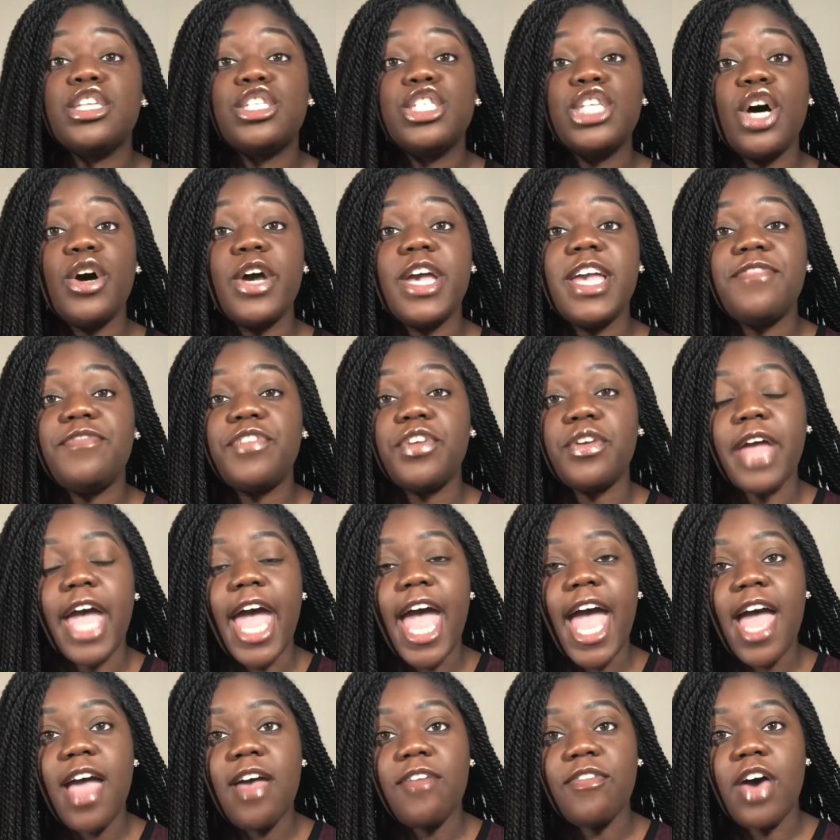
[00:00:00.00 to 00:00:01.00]
So if you
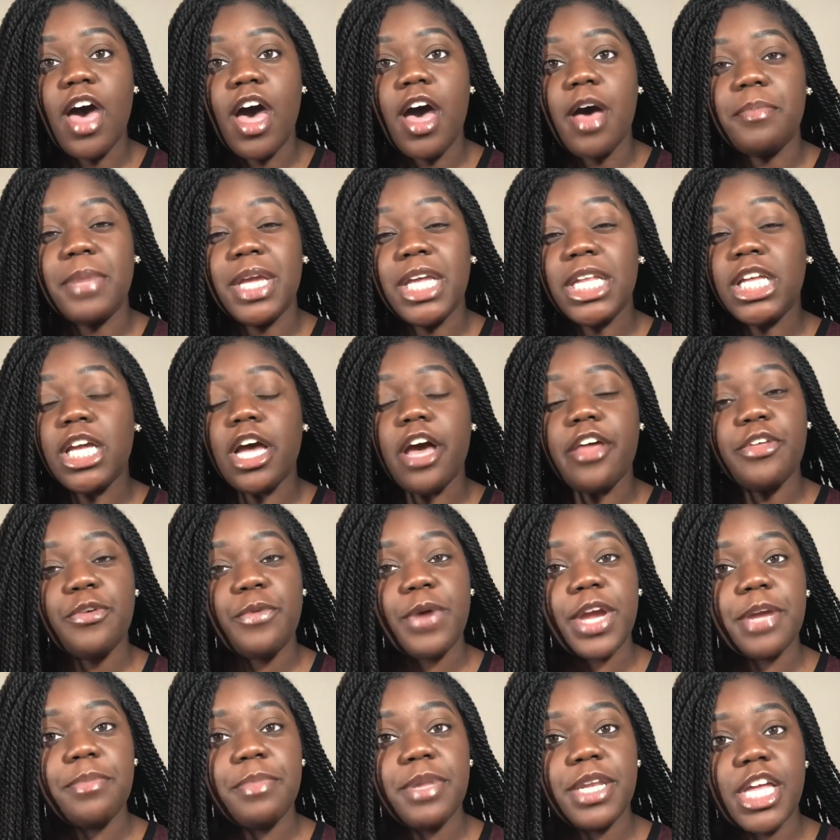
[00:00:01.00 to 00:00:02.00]
have any other
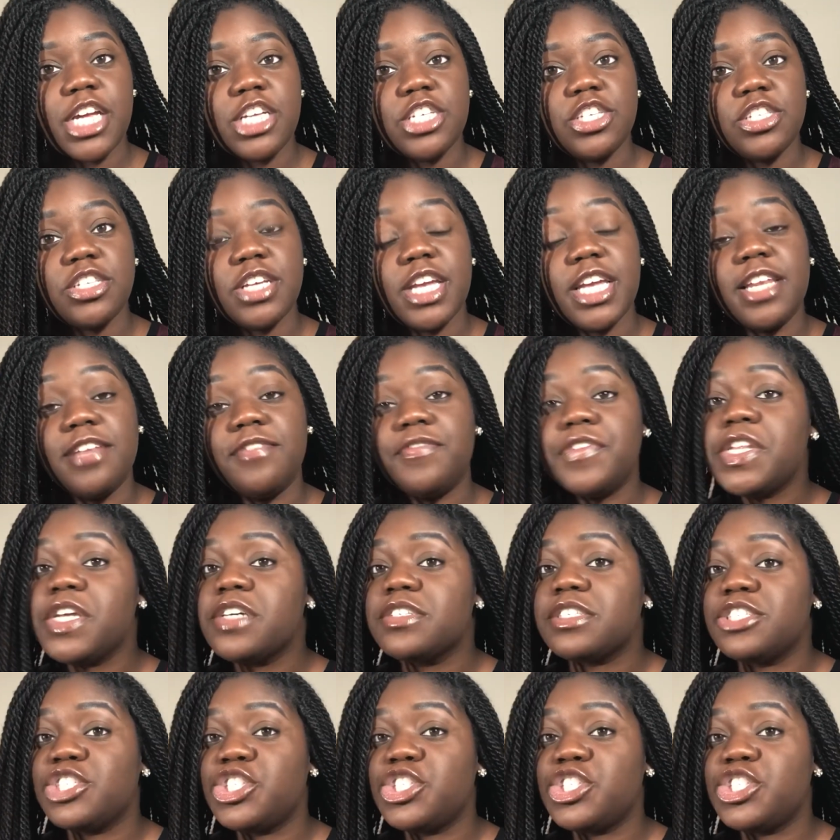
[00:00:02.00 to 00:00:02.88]
recommendations on any videos